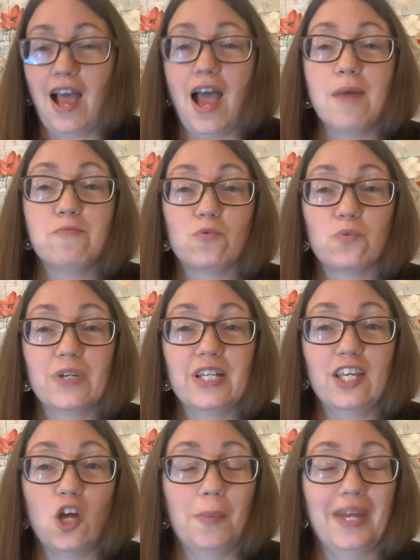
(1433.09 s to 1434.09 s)
I'm
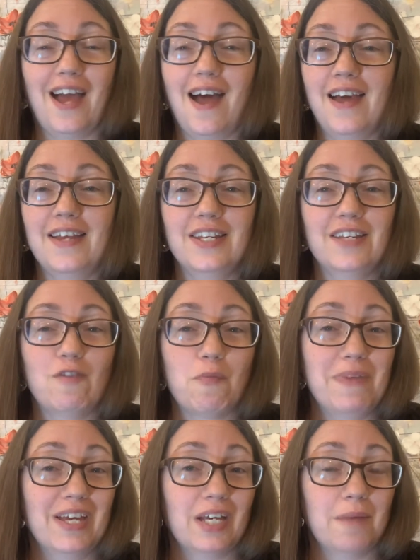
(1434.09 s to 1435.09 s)
really hoping, I didn't even
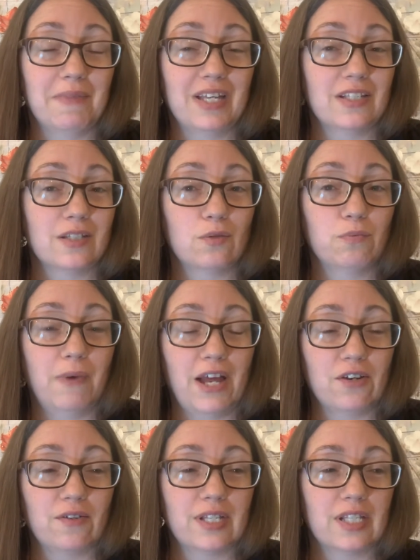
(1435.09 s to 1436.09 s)
pick up my
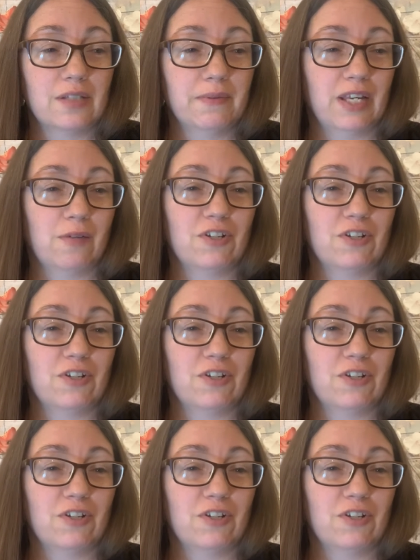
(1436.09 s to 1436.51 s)
sweater this week,